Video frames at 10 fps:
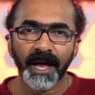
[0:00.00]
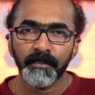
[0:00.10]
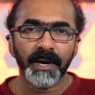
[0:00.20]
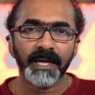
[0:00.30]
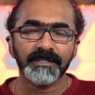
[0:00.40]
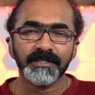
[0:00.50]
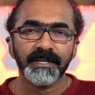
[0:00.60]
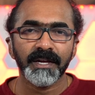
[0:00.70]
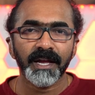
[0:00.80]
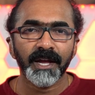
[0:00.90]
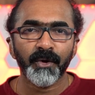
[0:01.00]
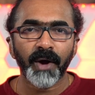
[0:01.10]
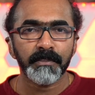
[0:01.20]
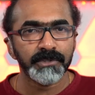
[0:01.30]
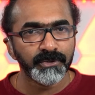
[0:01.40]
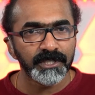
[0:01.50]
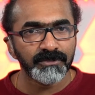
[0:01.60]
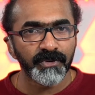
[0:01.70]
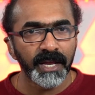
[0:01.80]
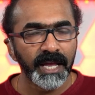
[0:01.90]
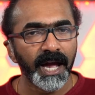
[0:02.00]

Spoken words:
And plus, I'm stress-free.